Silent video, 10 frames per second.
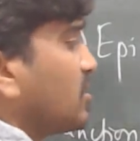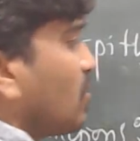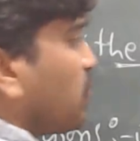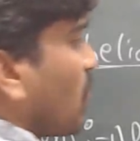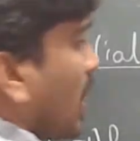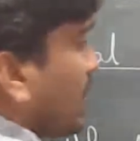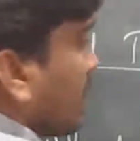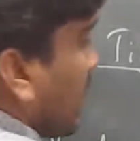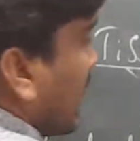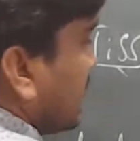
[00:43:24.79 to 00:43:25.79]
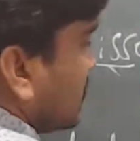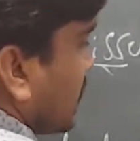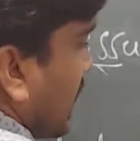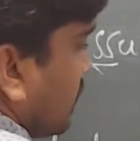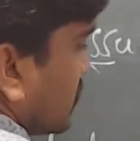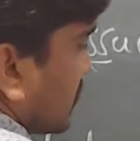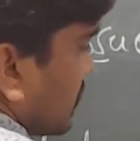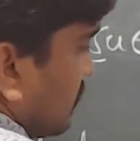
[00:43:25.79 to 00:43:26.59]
of what? Enzymes